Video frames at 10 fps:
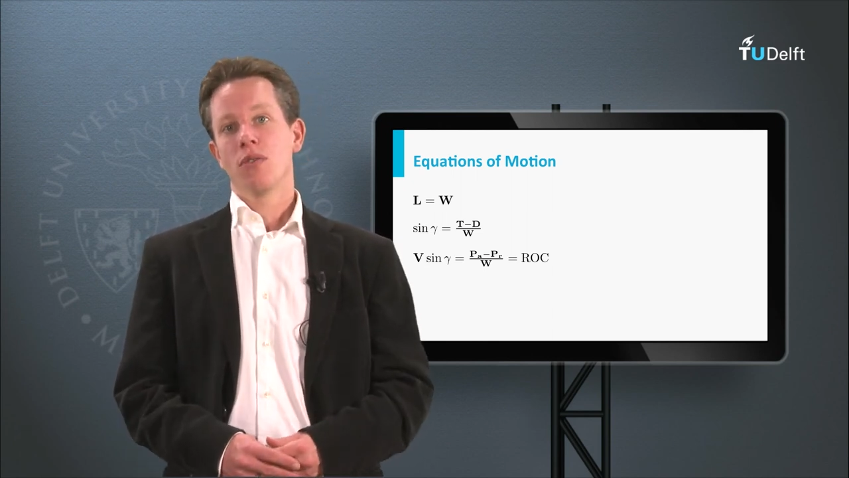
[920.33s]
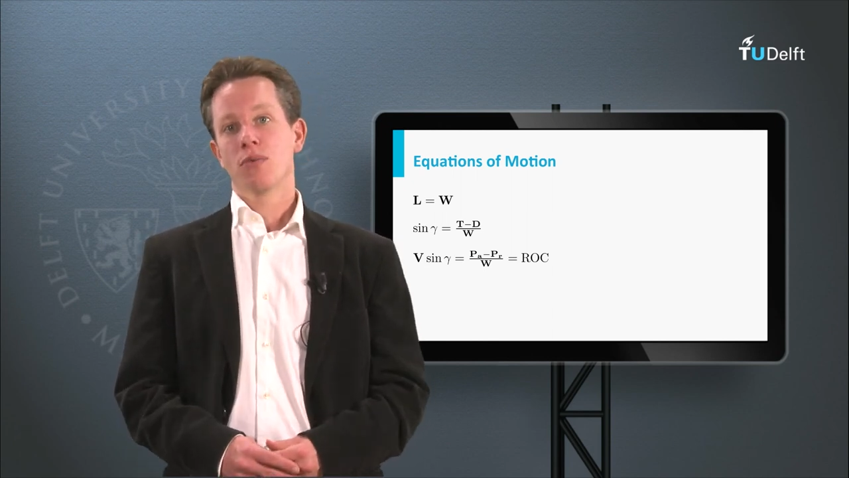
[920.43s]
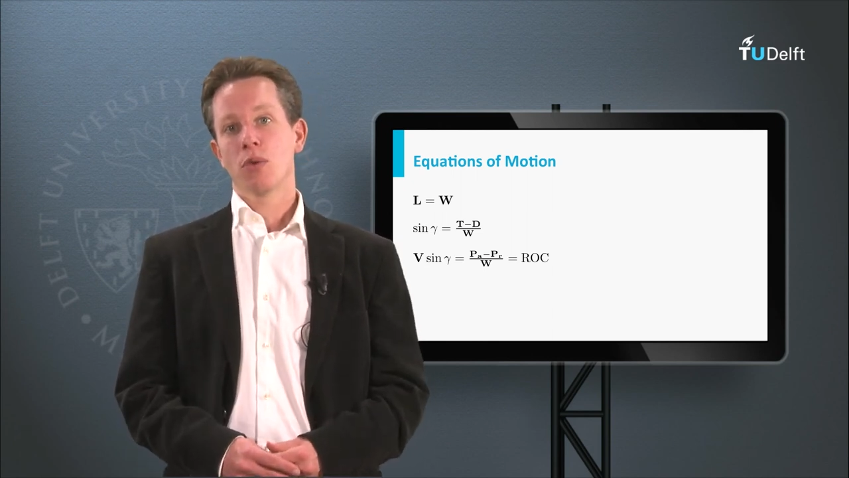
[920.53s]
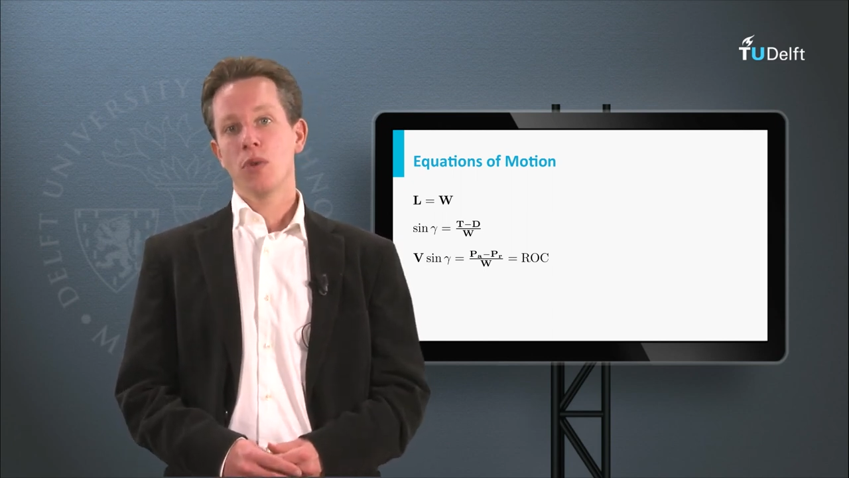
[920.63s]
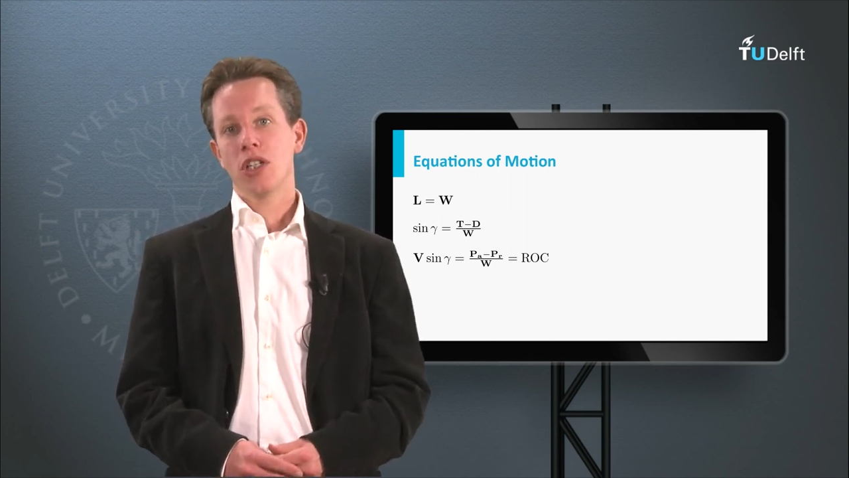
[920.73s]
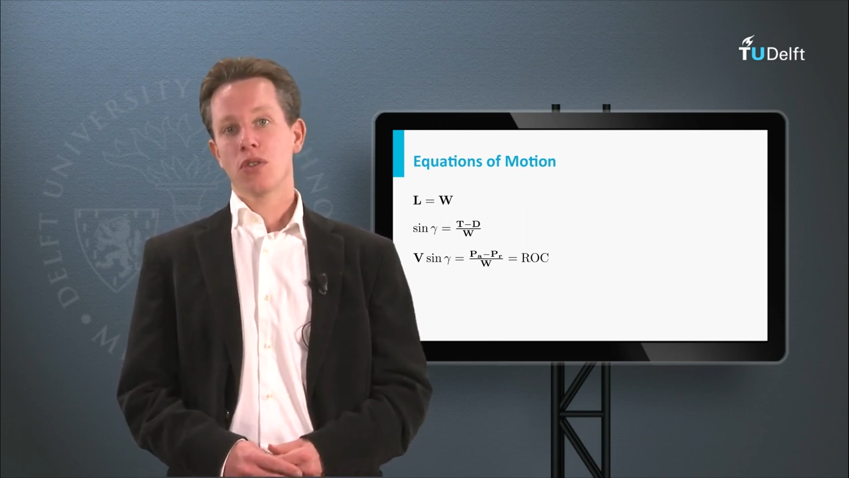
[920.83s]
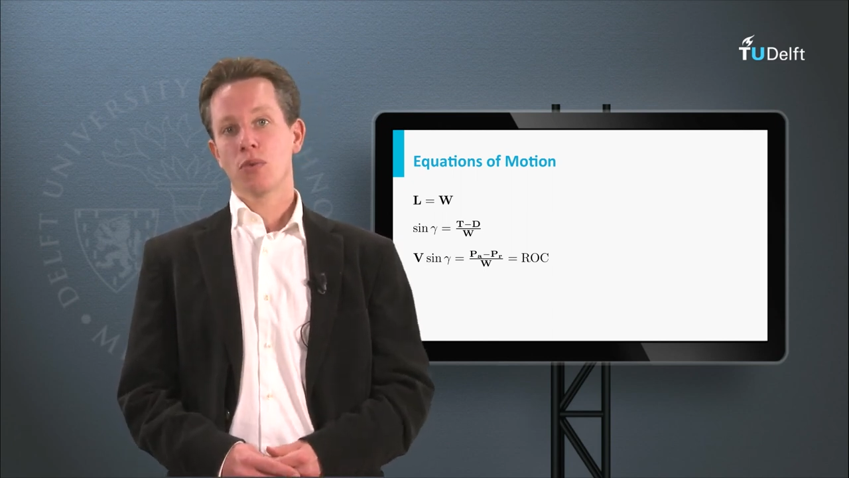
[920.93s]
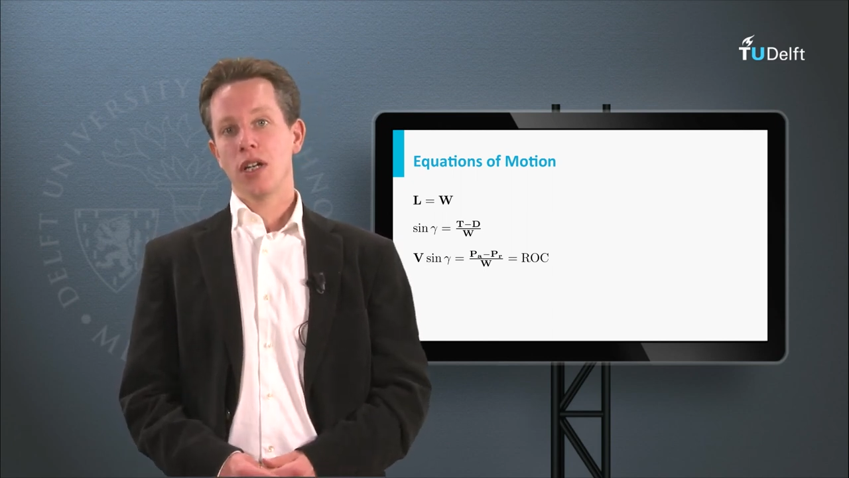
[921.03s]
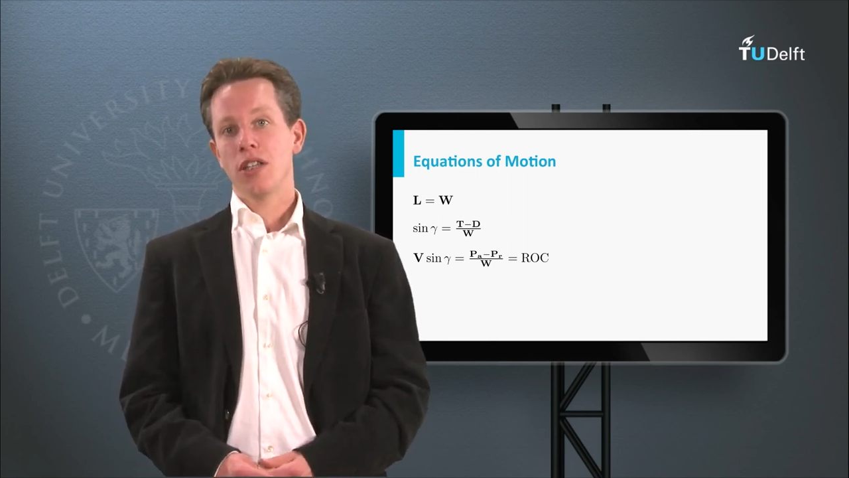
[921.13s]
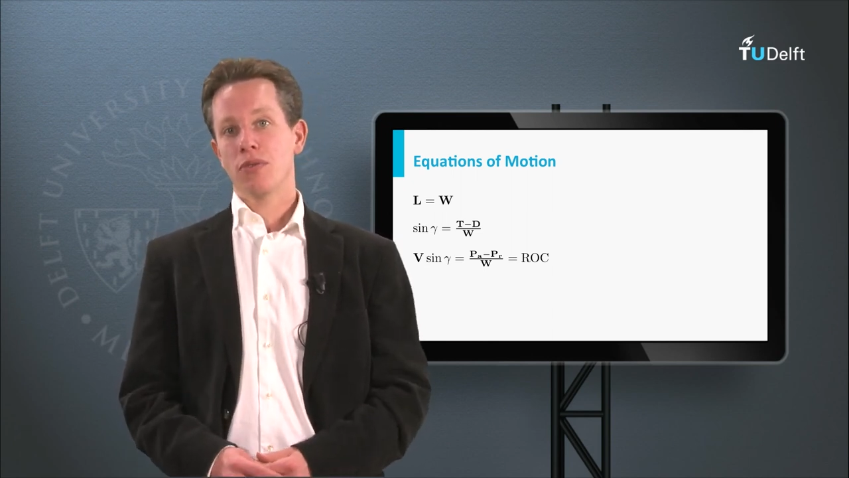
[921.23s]
from which the
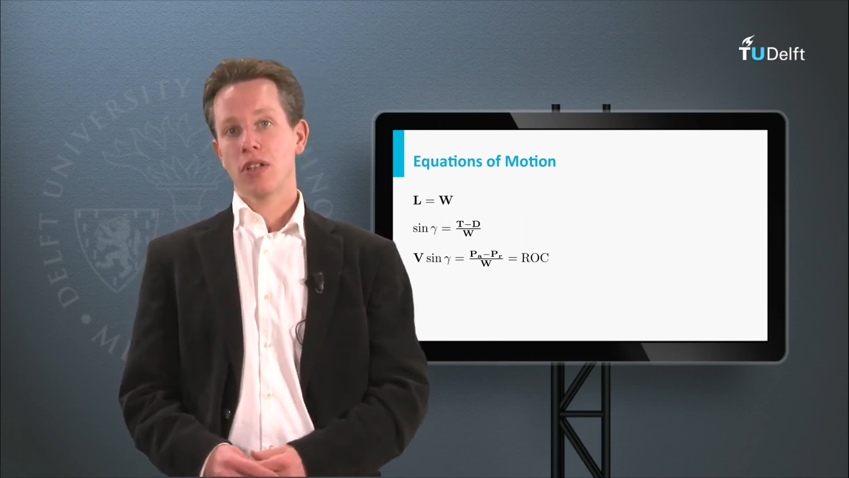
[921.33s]
rate of